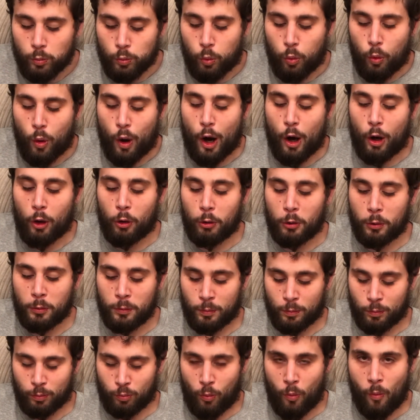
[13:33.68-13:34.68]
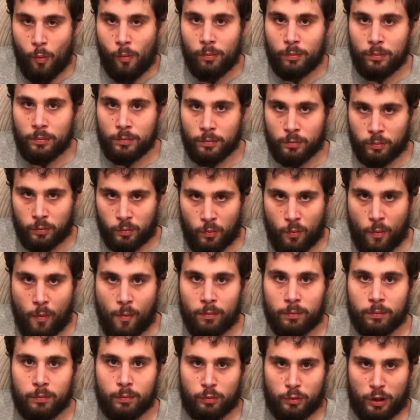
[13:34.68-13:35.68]
Wow.
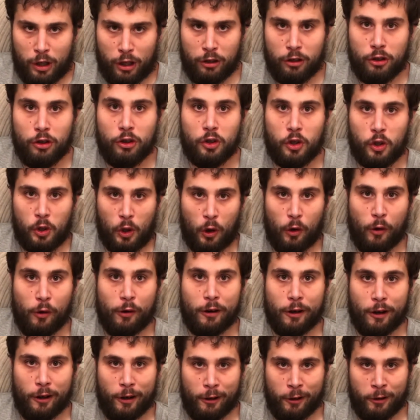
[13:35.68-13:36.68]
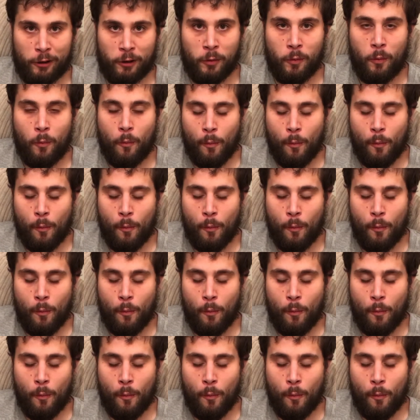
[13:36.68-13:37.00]
That is so good.